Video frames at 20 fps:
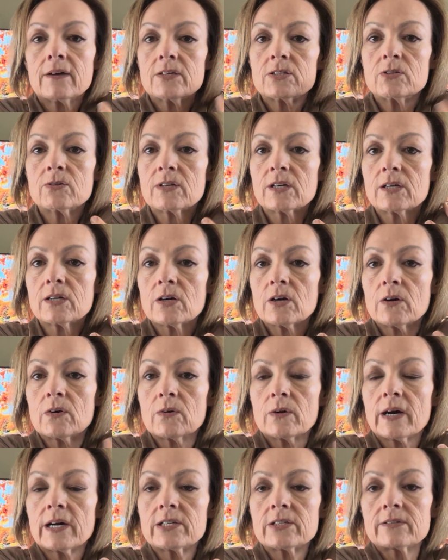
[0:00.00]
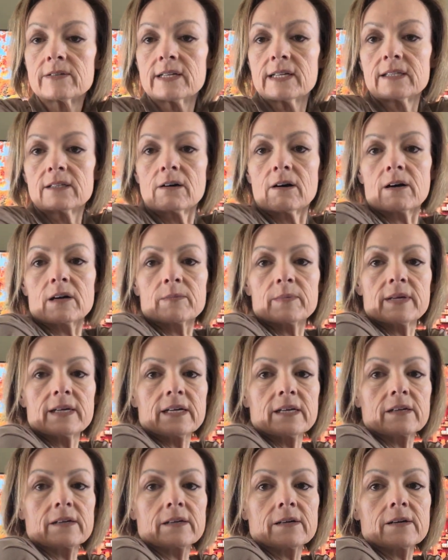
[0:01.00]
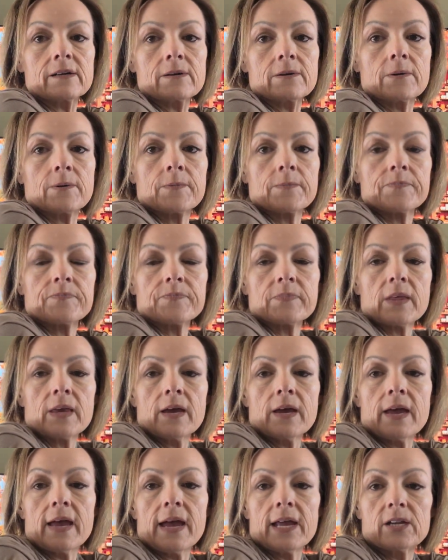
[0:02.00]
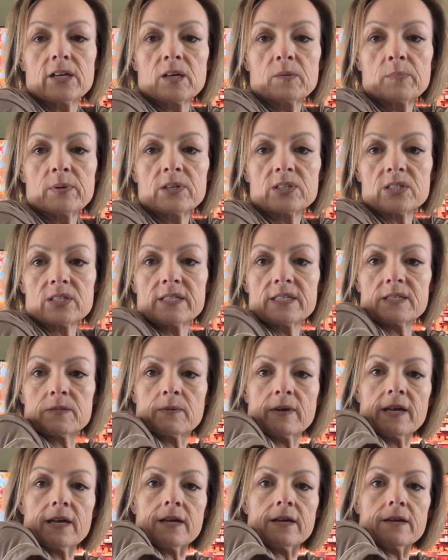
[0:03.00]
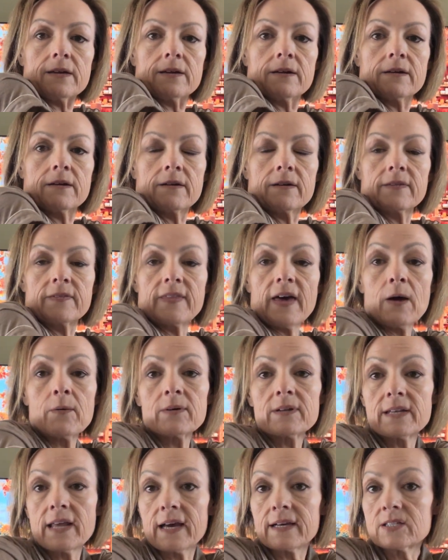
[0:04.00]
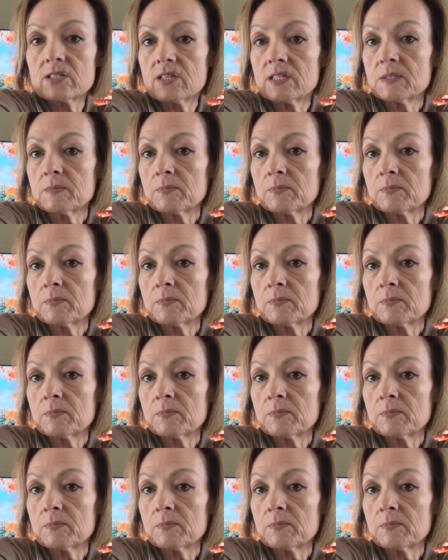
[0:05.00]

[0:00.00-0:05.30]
You could go underneath the arm here and you could push this way. That one actually is